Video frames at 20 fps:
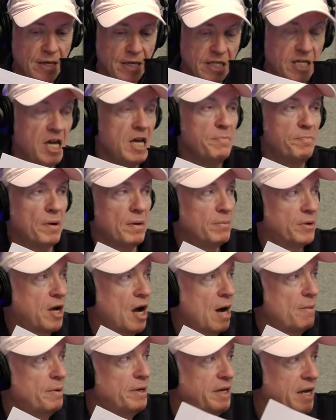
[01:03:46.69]
Keep them
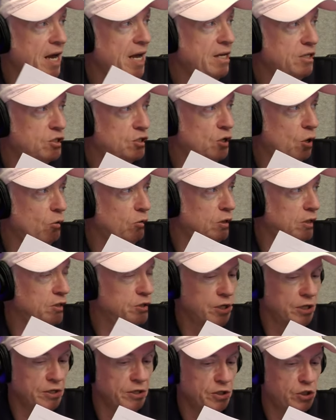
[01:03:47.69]
coming, Ace. Don't
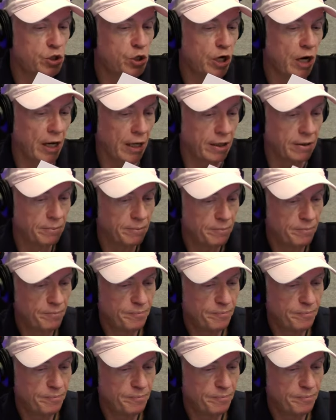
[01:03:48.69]
listen to Chick.